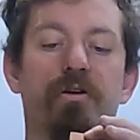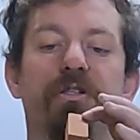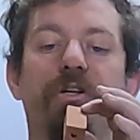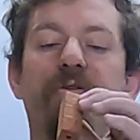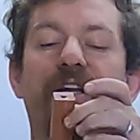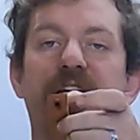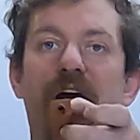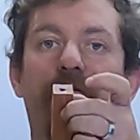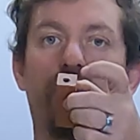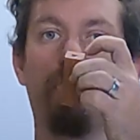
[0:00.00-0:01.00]
you need to
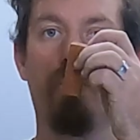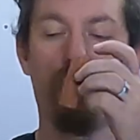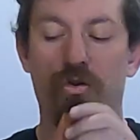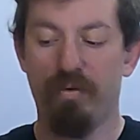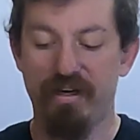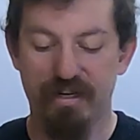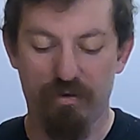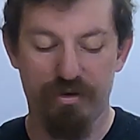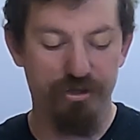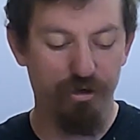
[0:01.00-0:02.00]
have glue all the way down
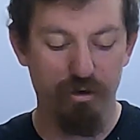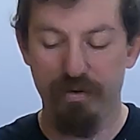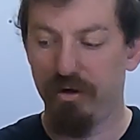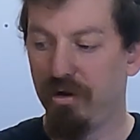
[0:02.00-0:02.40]
the tube.